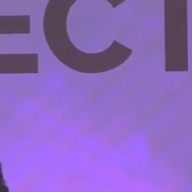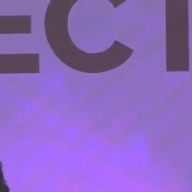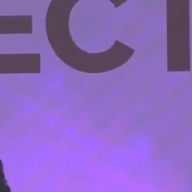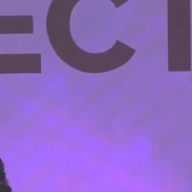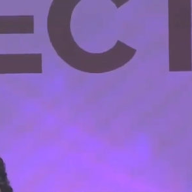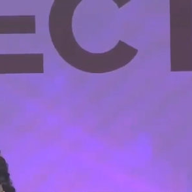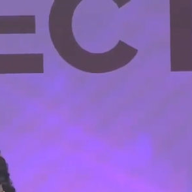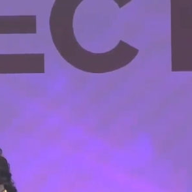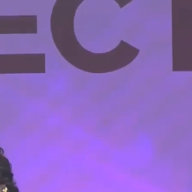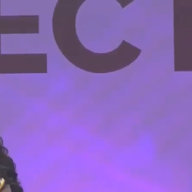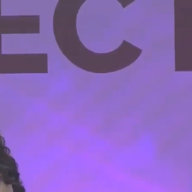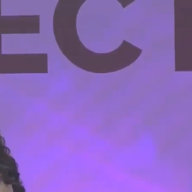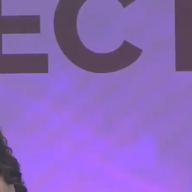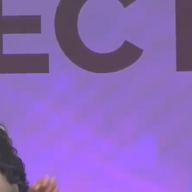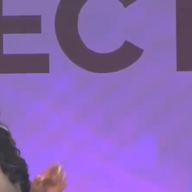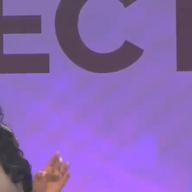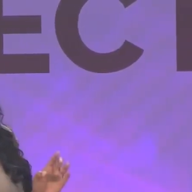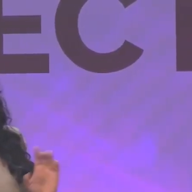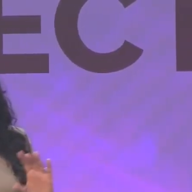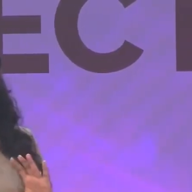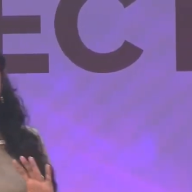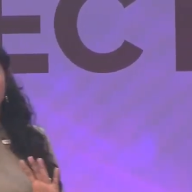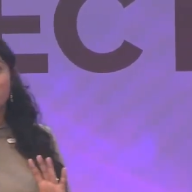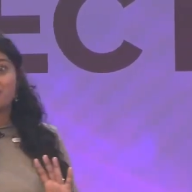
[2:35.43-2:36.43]
And then if I didn't
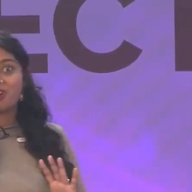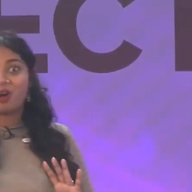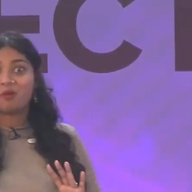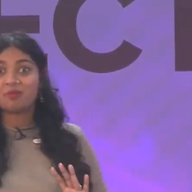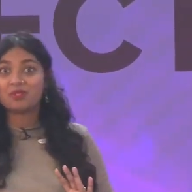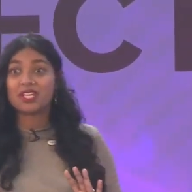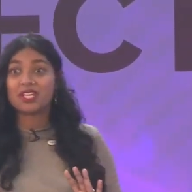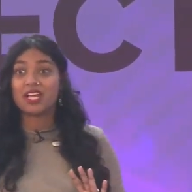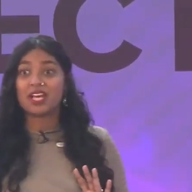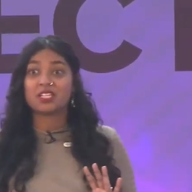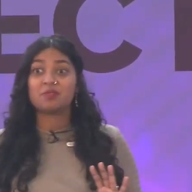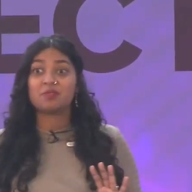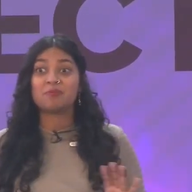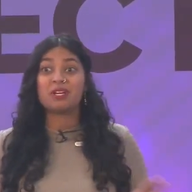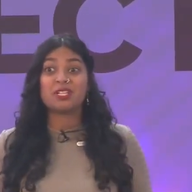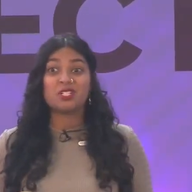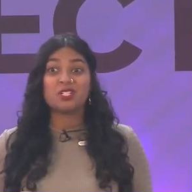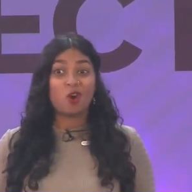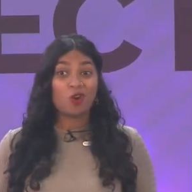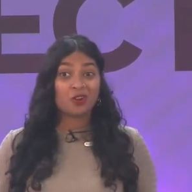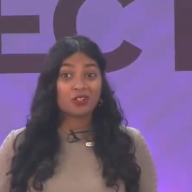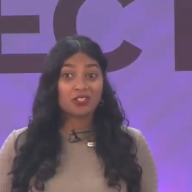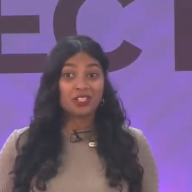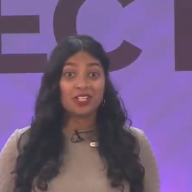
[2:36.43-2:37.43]
want to do pharmacy, I had to be a
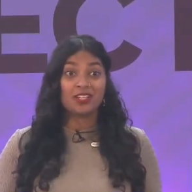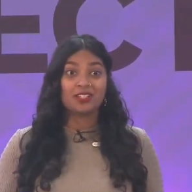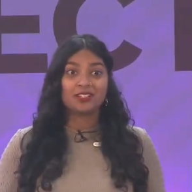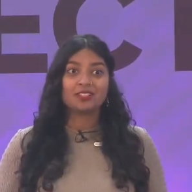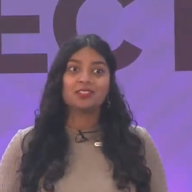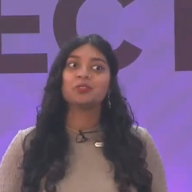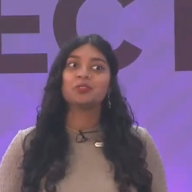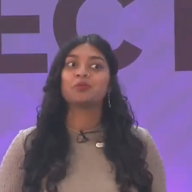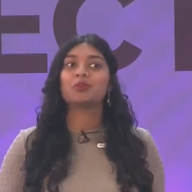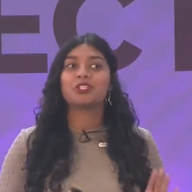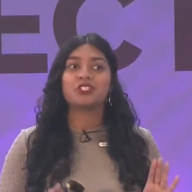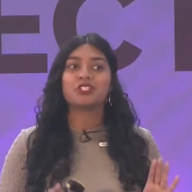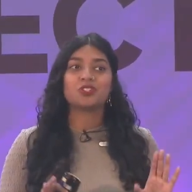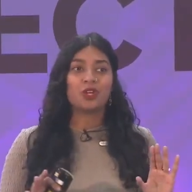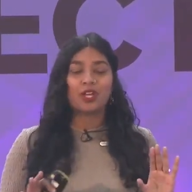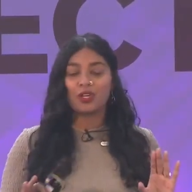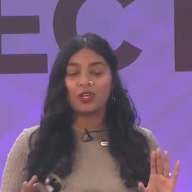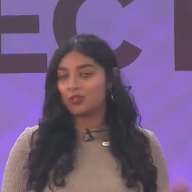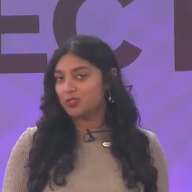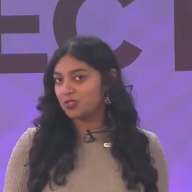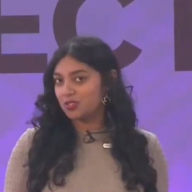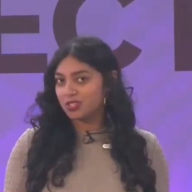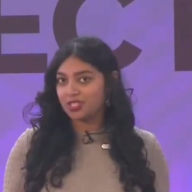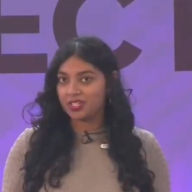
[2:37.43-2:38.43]
doctor, which
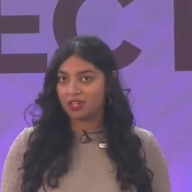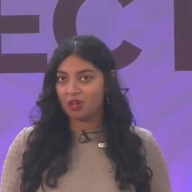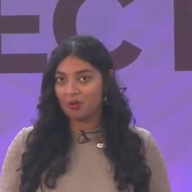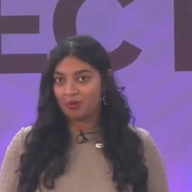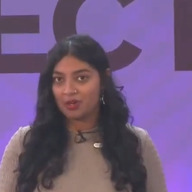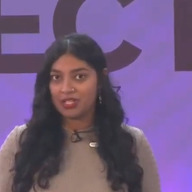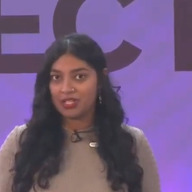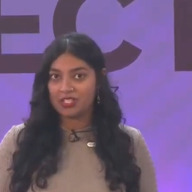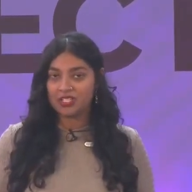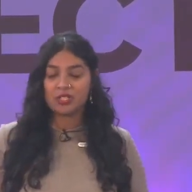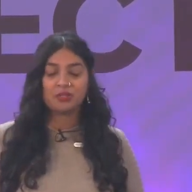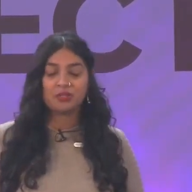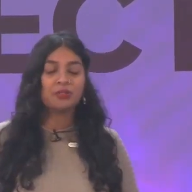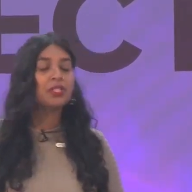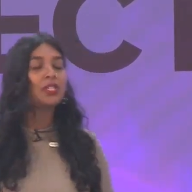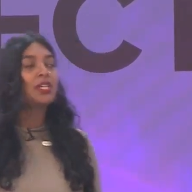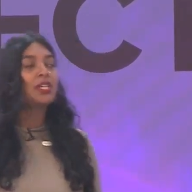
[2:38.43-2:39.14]
I also did not want to do.